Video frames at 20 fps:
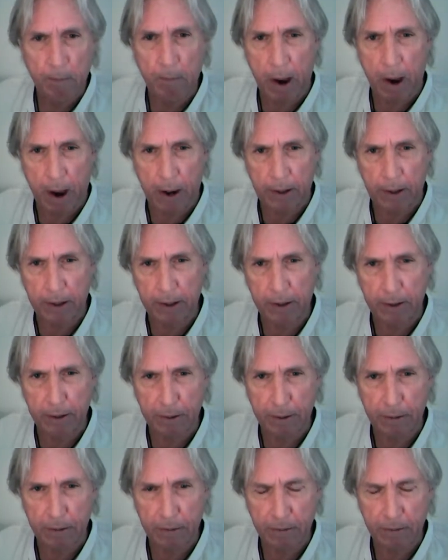back
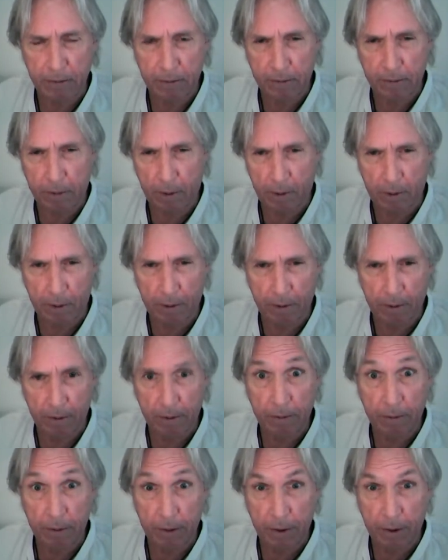in the
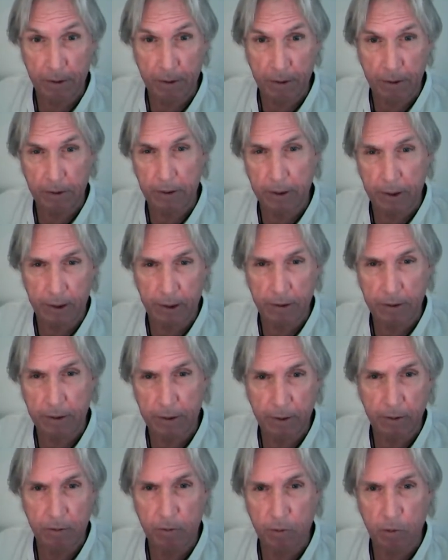
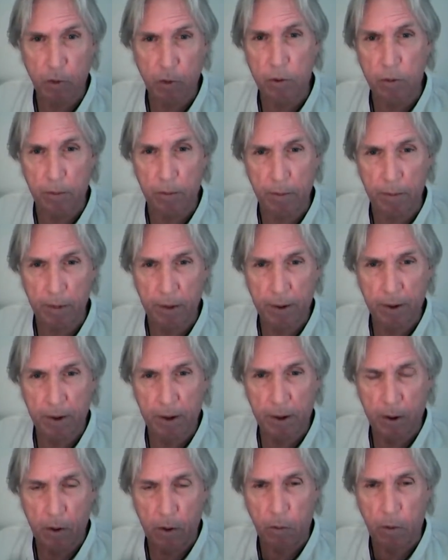room
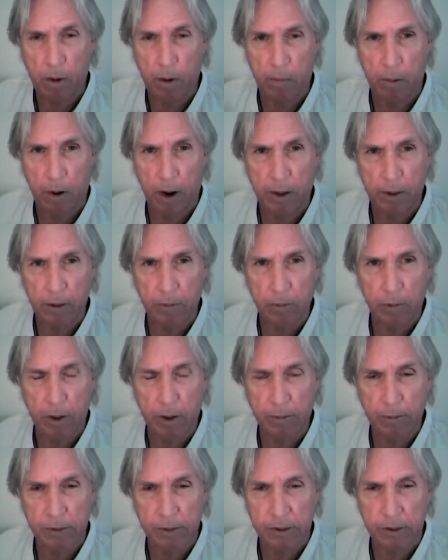where Brown and
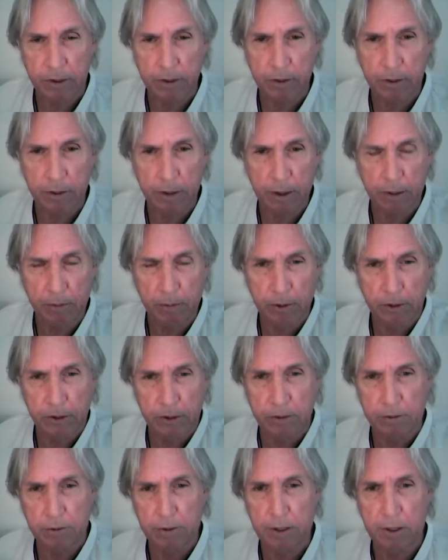Williamson was
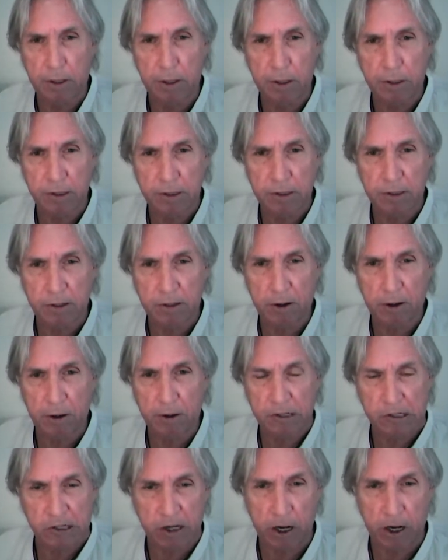doing its
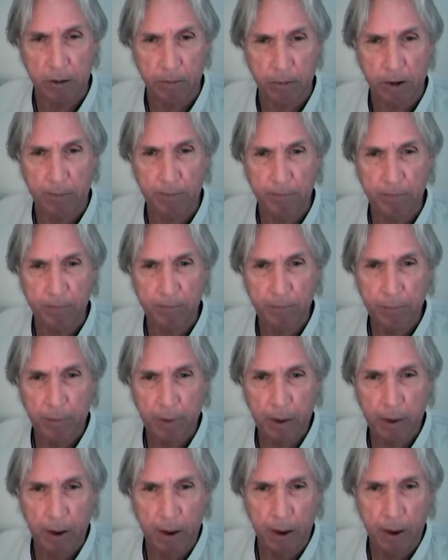settlement
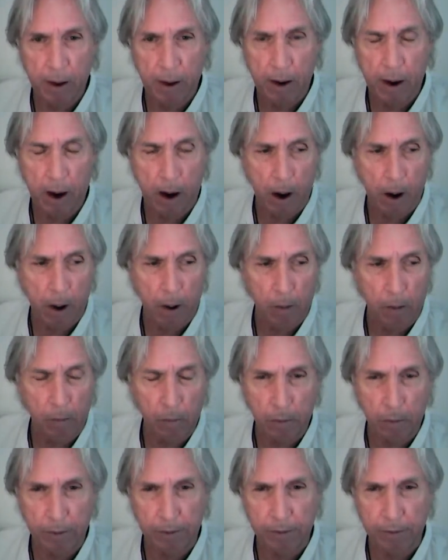
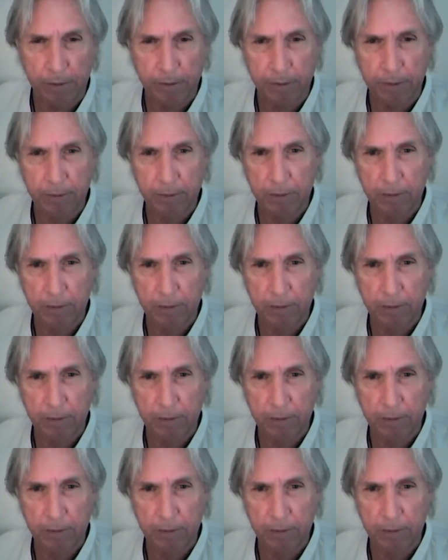with